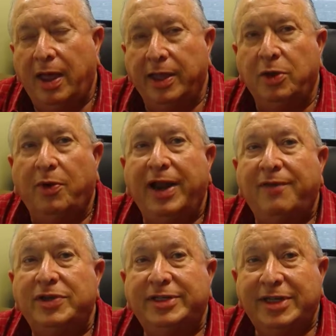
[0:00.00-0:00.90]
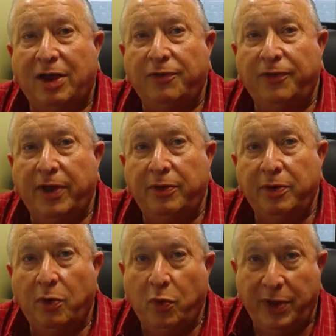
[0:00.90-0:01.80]
You want to have a cell
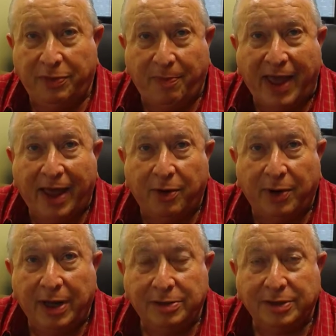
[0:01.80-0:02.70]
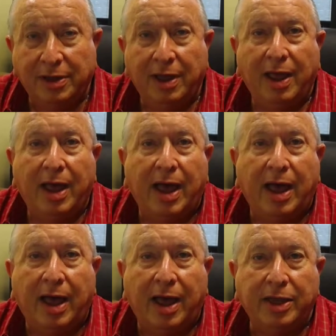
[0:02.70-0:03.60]
phone with batteries.
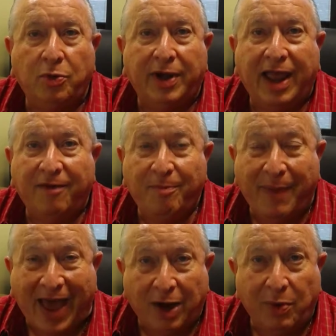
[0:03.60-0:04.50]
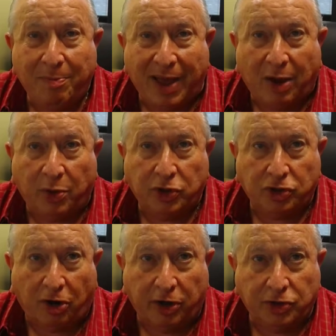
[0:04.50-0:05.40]
You want to have battery-powered
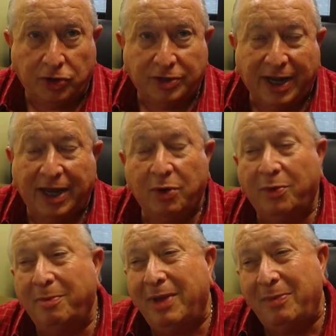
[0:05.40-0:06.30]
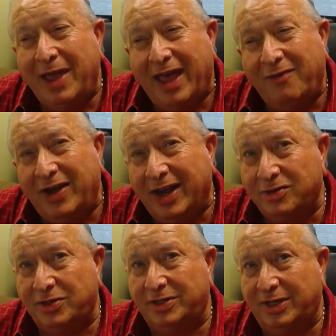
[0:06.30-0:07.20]
chargers, and you want to maybe have an
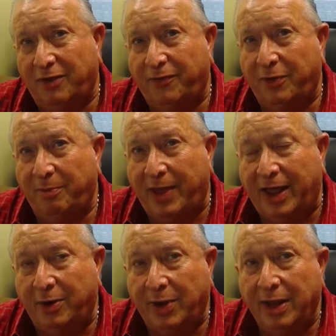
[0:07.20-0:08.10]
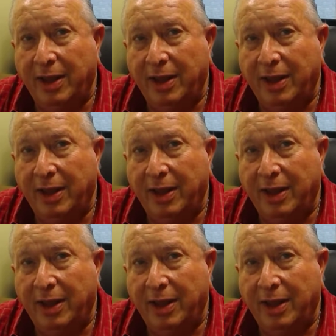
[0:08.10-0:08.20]
extra cell phone battery.